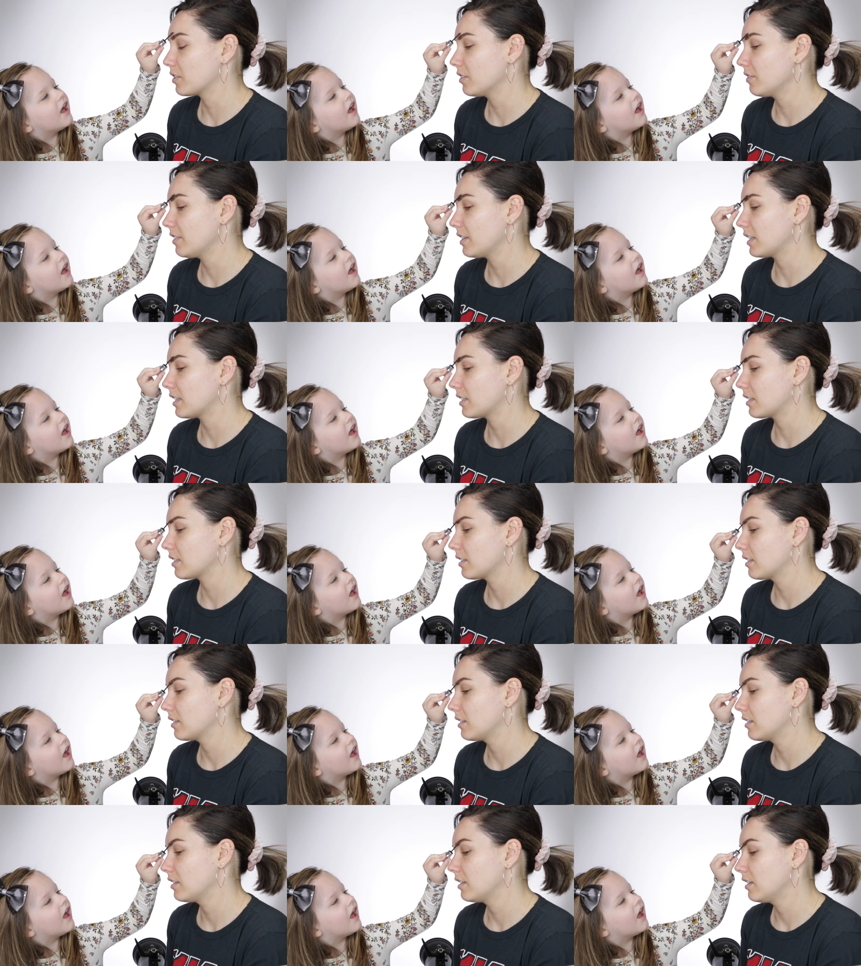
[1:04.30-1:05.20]
Speaker 1: nervous.
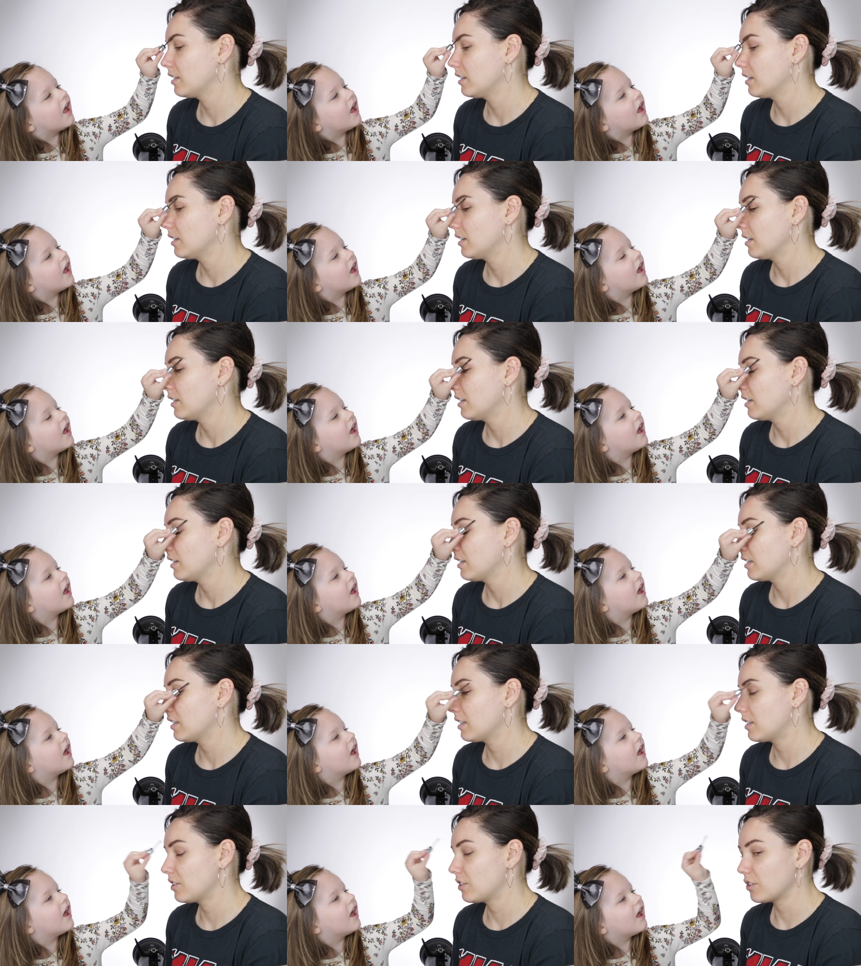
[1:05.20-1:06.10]

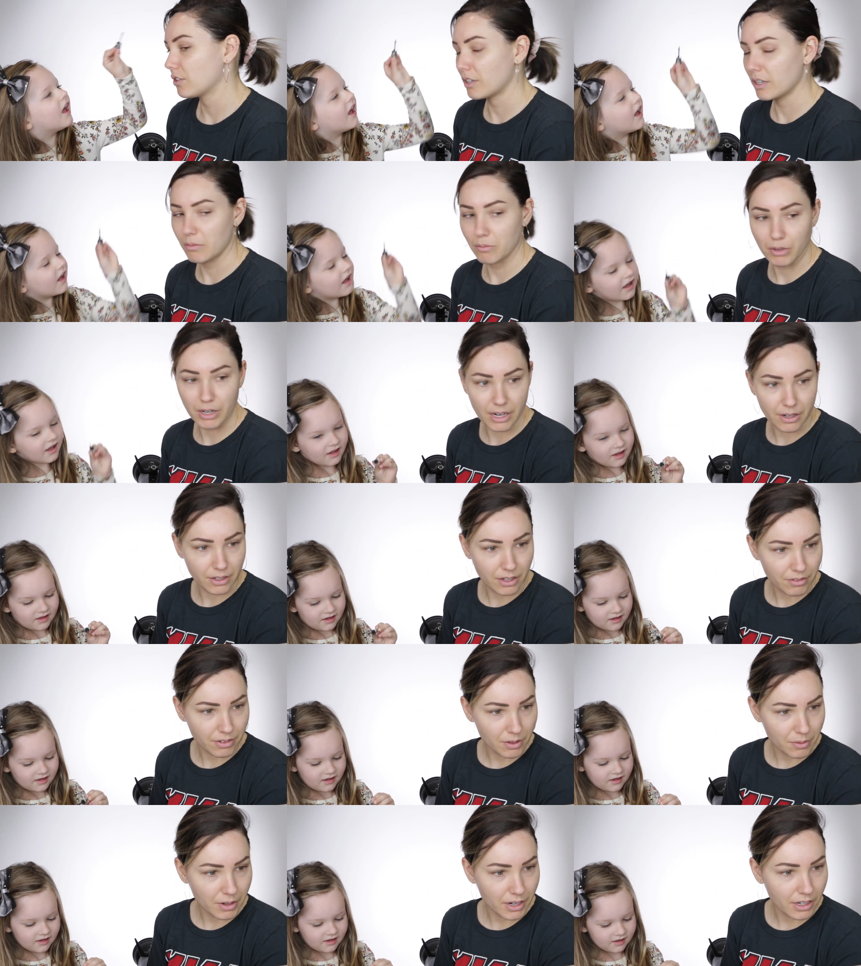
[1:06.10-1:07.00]
Did you get brown
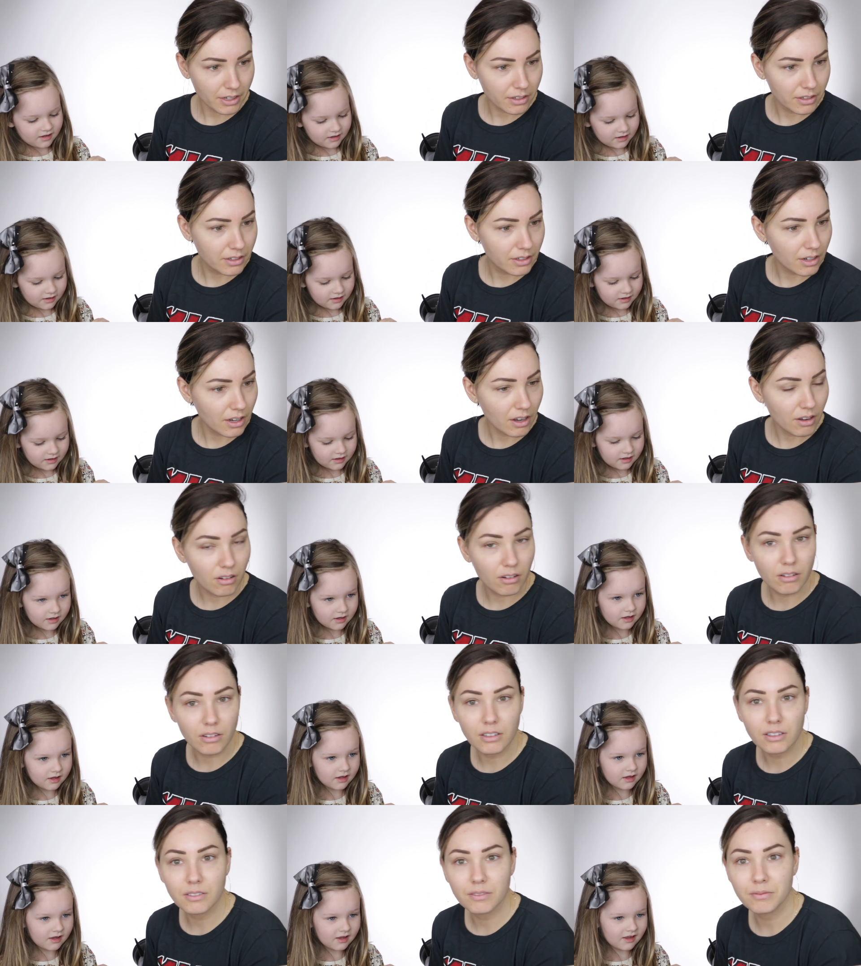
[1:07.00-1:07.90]
everywhere?
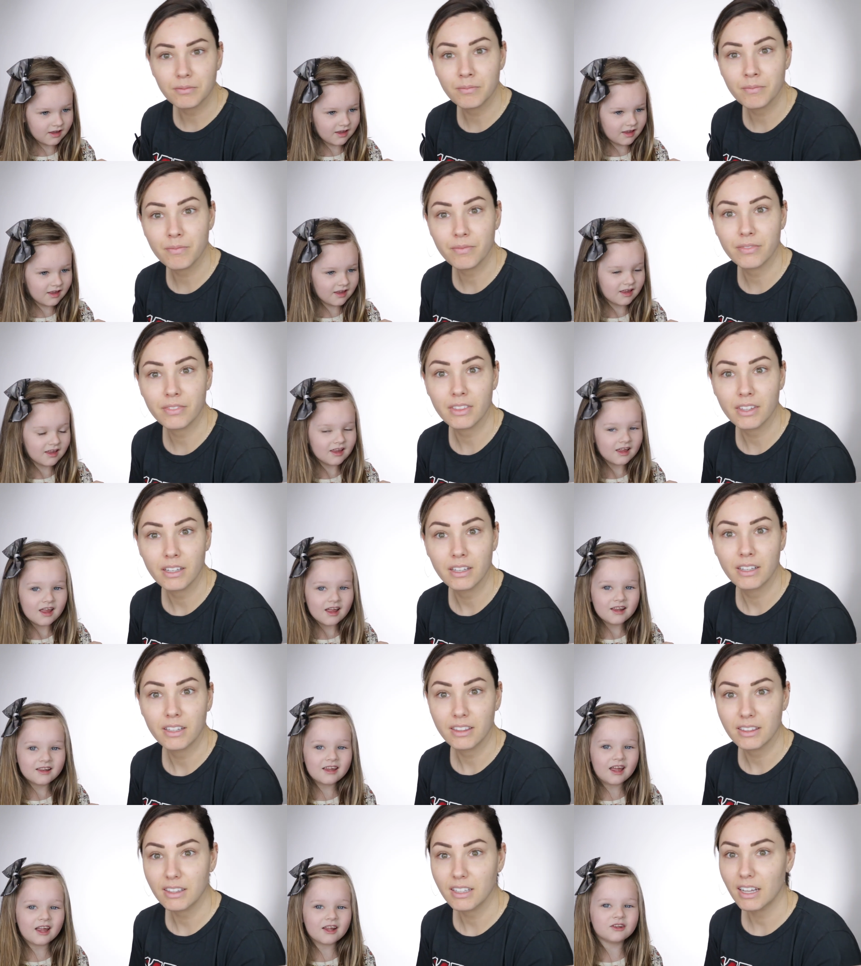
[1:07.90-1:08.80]
No.
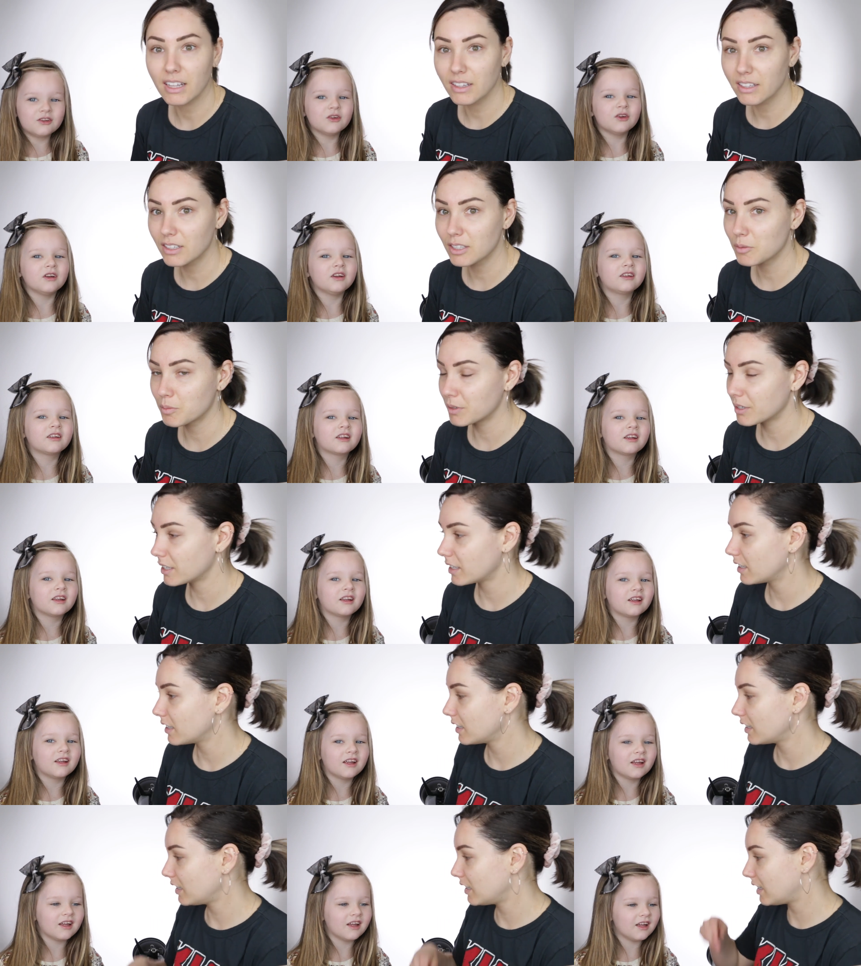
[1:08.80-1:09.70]
They that looks pretty
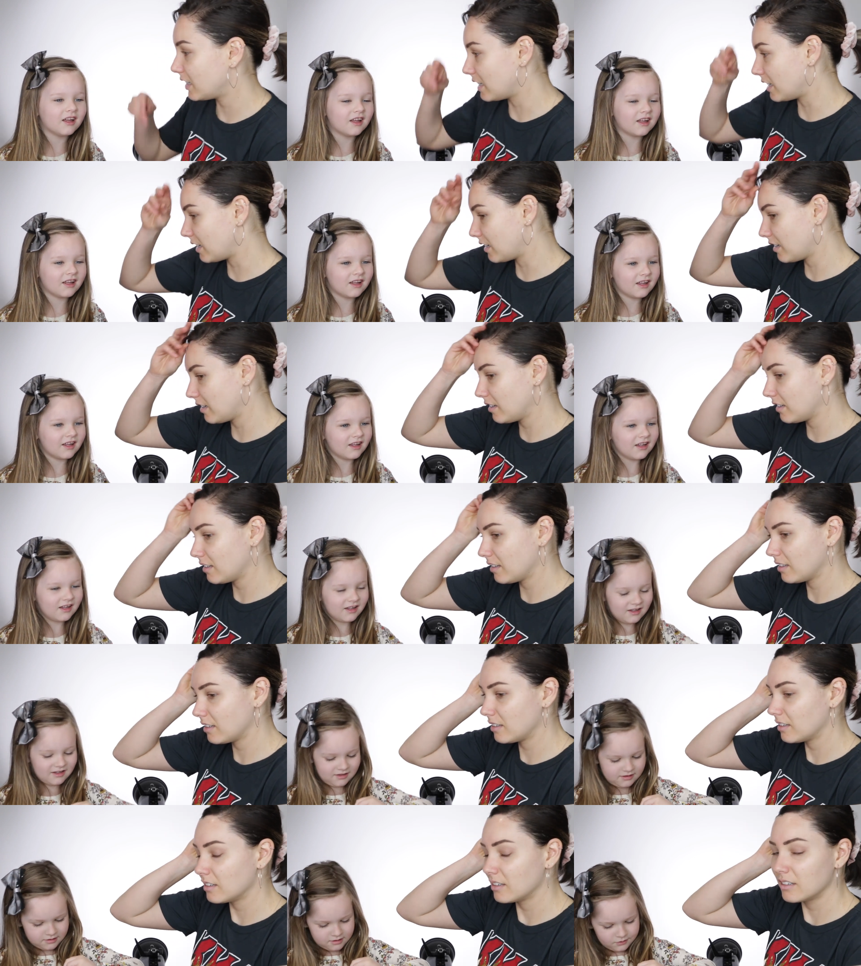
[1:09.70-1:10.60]
good.
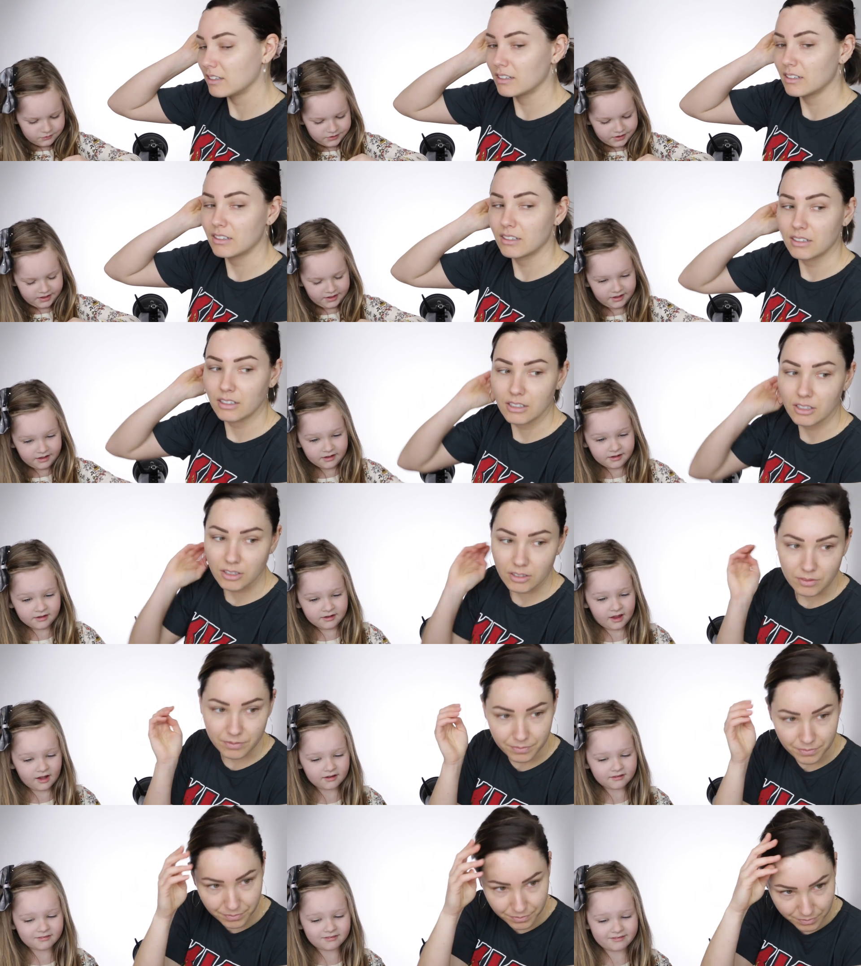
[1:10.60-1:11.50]
Okay,
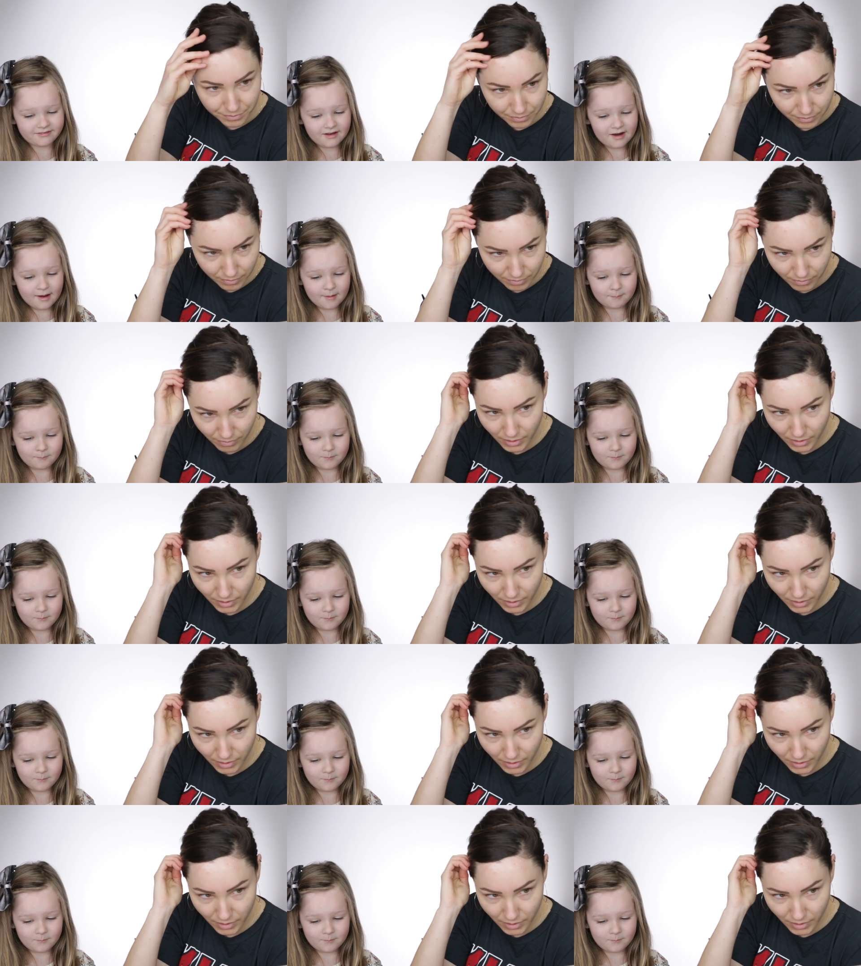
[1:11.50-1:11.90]
next step.